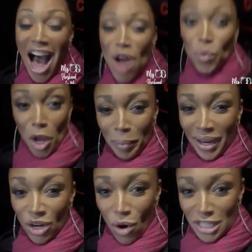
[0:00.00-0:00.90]
I will
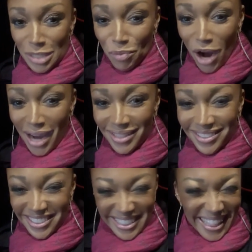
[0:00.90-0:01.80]
be a gorgeous
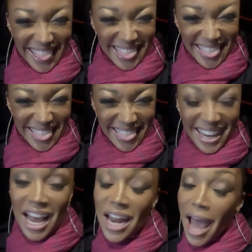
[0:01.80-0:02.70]
bride
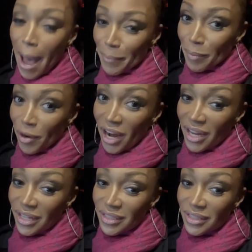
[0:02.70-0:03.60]
and a happy
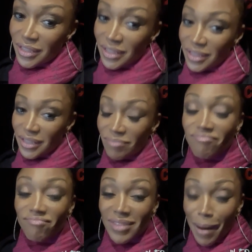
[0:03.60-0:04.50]
bride.
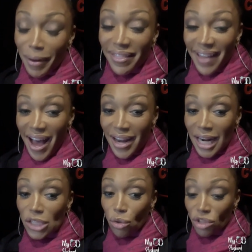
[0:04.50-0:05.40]
How about that?
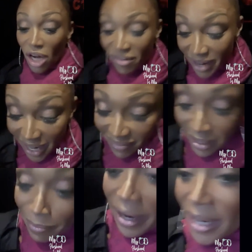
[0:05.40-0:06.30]
And I told y'all, if I
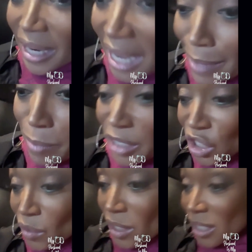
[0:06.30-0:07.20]
ever get married again, I'm going to
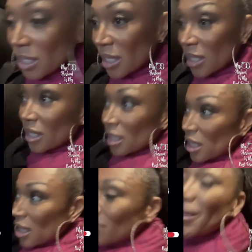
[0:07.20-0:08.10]
be sure.
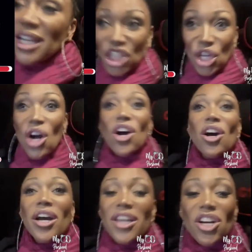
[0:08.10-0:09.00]
Make
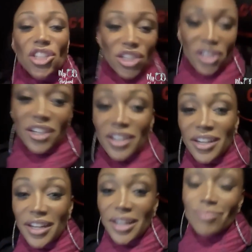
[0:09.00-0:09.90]
sure you're
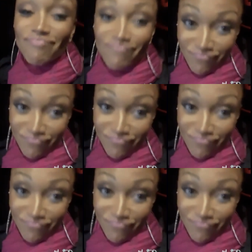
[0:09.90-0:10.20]
sure.